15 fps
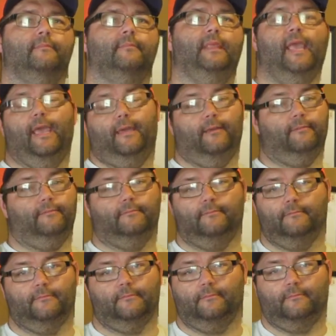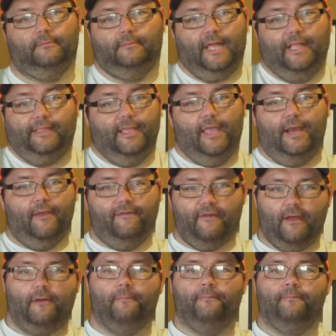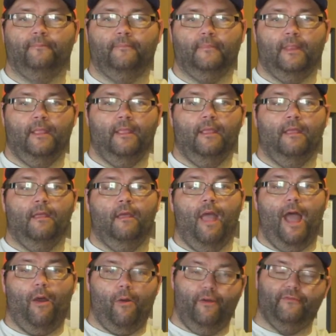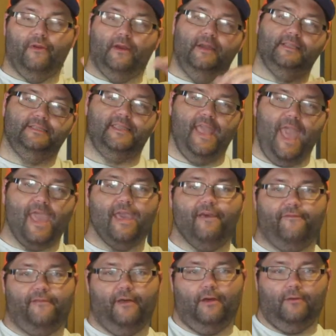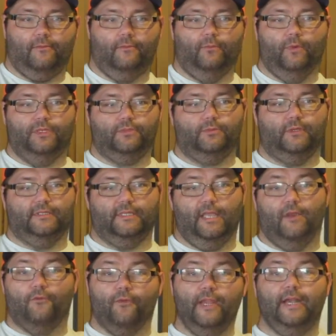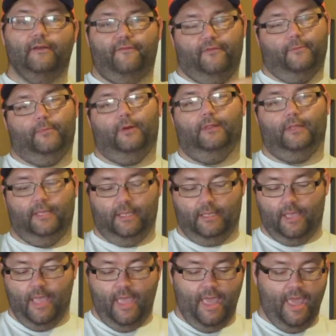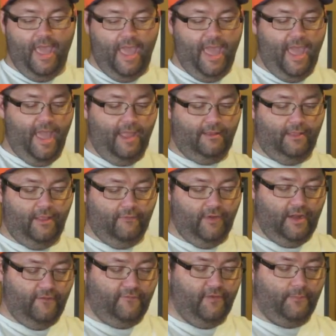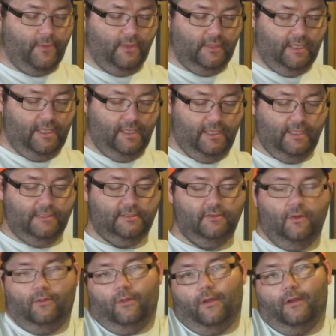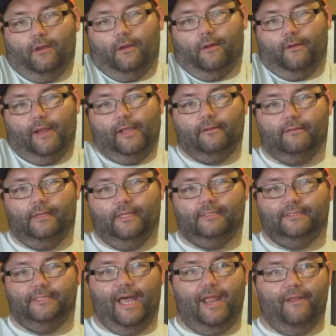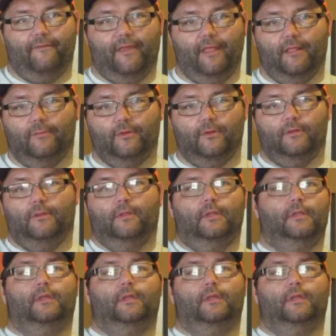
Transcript: Yeah, not the NFL. However, it is the AFL, which was the Arena Football League. And the Arena Football League is no longer around. It's not available